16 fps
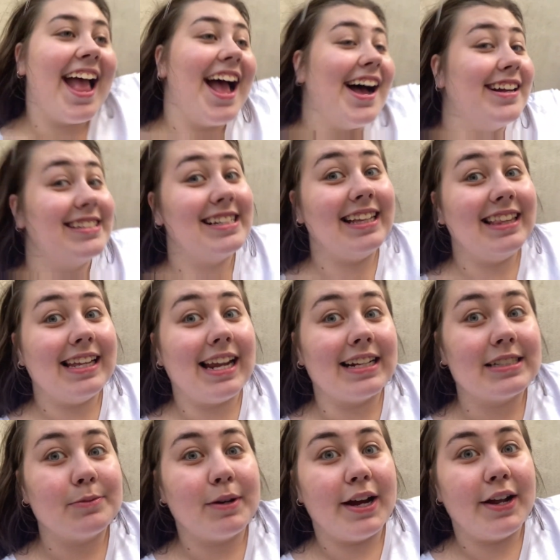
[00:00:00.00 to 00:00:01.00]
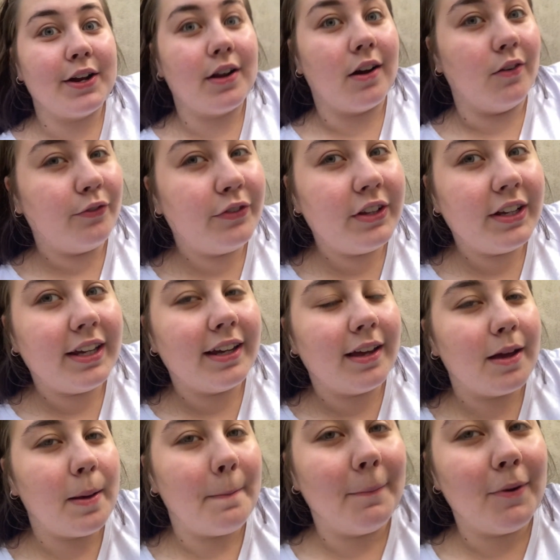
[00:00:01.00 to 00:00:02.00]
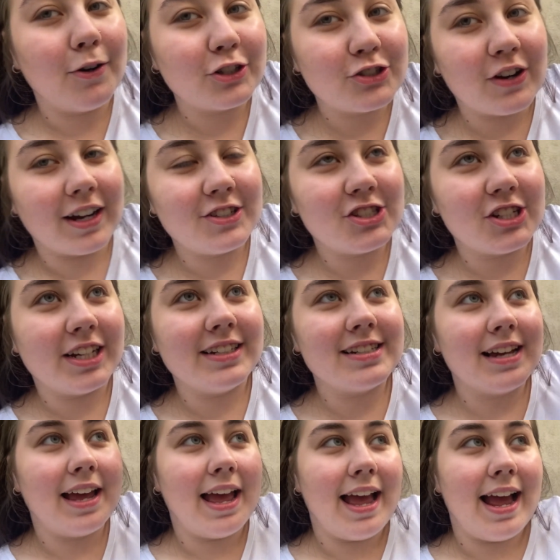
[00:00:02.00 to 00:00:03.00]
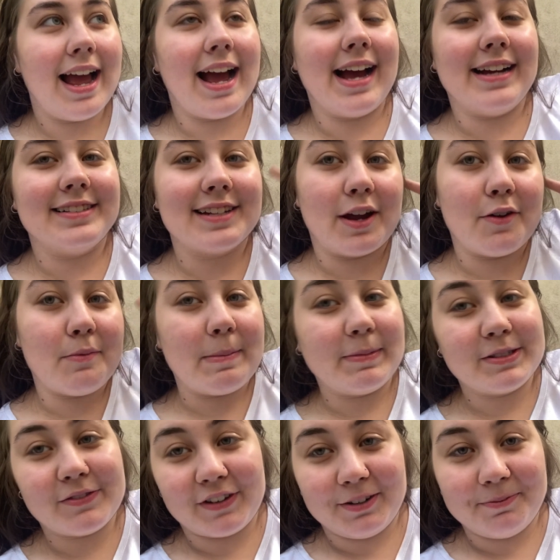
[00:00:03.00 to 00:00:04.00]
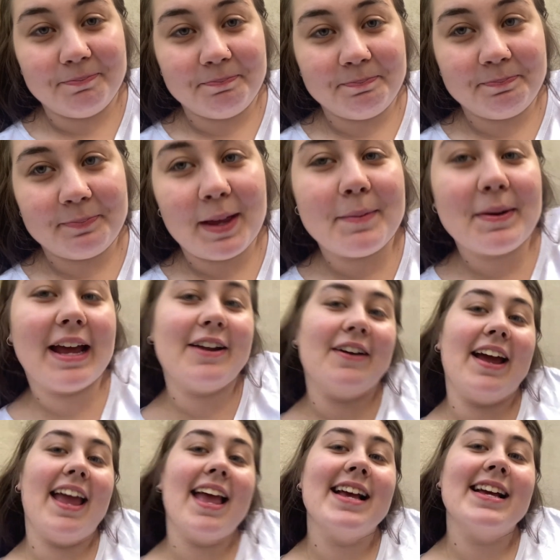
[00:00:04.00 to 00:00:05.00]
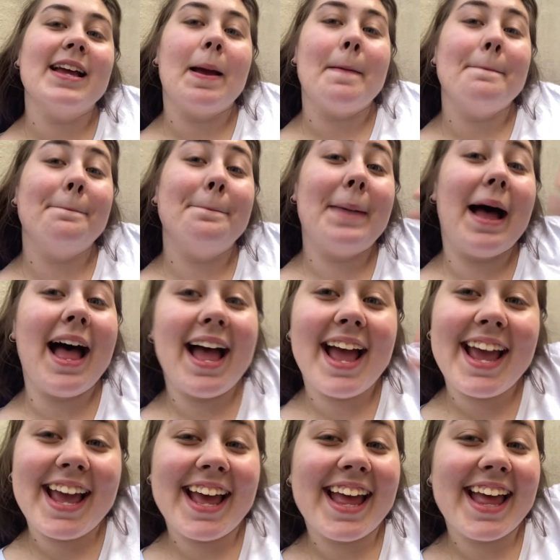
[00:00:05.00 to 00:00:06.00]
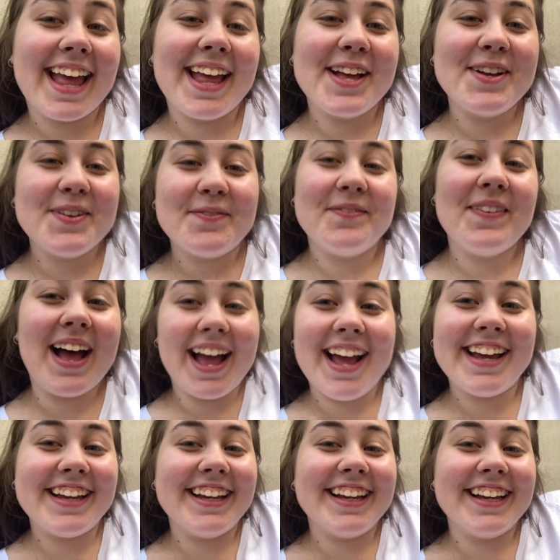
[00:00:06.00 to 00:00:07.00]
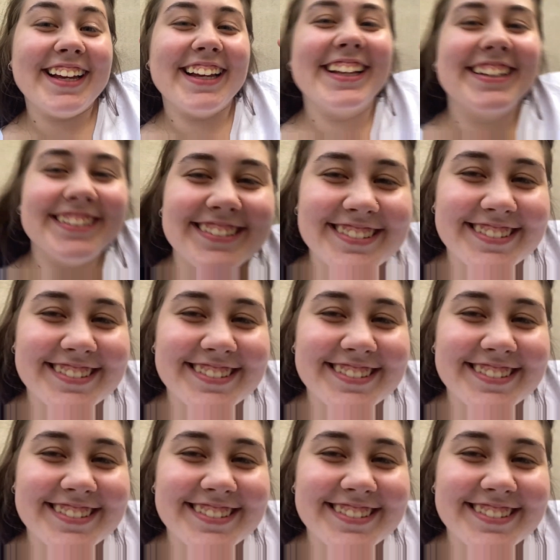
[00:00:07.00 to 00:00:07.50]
I'll see you in the next one, hopefully more structured and I remember to film. But anyway, bye. Bye.